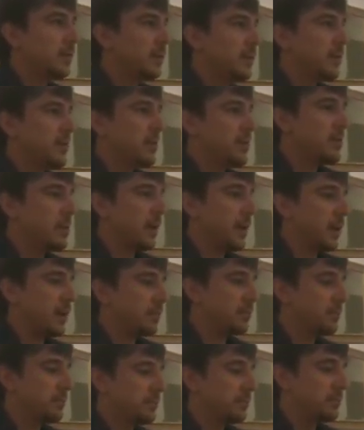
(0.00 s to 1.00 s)
is, uh,
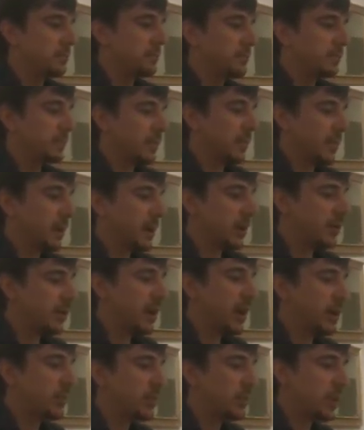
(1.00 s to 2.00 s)
I don't know
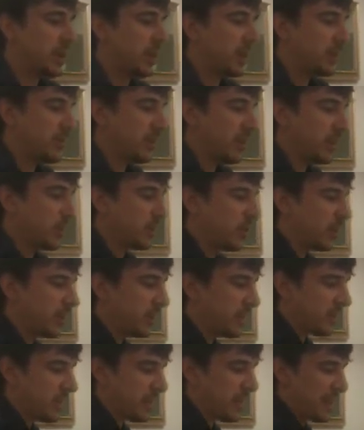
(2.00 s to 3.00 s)
how to pronounce the other one,
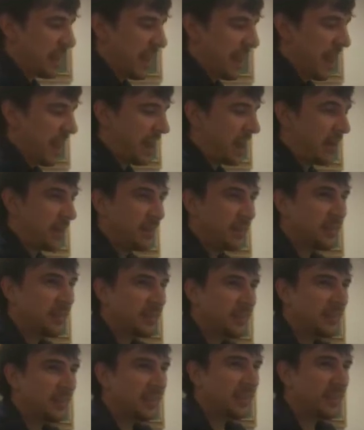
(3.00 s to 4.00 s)
it's E-A,
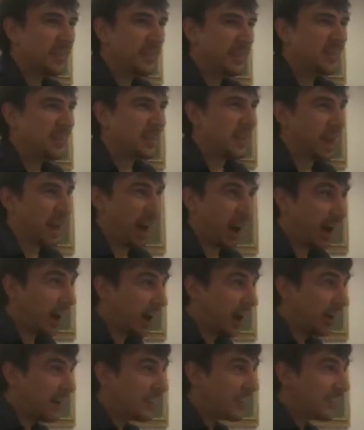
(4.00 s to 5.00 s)
Ya,
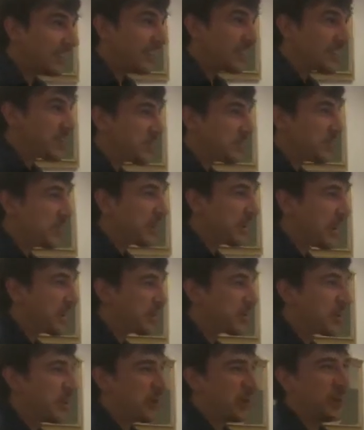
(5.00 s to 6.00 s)
or something, I
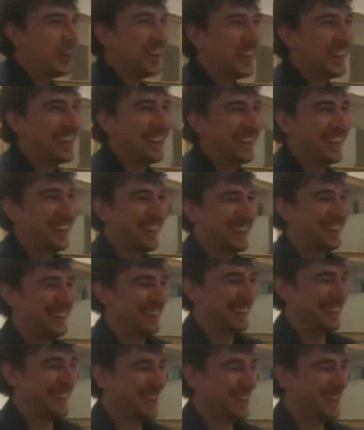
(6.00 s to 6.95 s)
don't know.